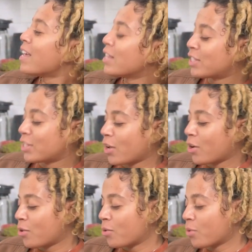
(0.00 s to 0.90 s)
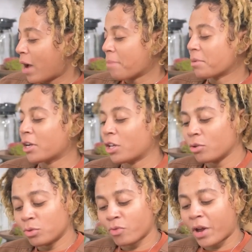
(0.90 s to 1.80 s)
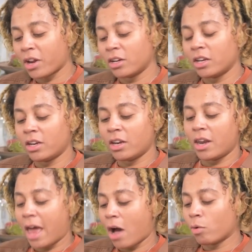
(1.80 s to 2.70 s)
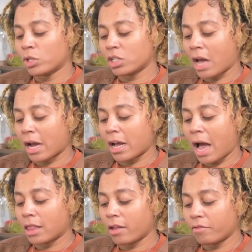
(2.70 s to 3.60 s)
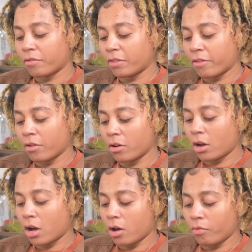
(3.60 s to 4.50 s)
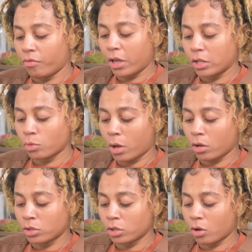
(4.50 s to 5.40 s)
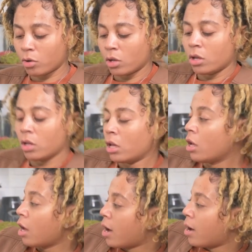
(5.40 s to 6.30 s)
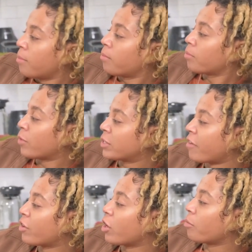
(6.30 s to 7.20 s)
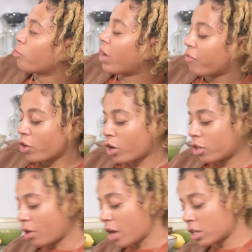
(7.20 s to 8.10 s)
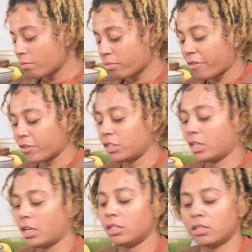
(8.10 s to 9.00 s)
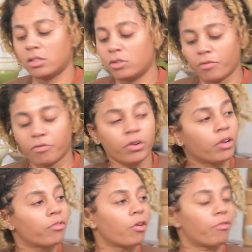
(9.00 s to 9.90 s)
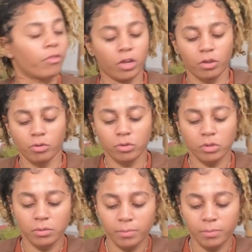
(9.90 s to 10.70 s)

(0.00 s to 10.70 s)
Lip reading: So I'm gonna use red onion now, which I love the flavor of as well. So whatever your onion preference is you're free to use.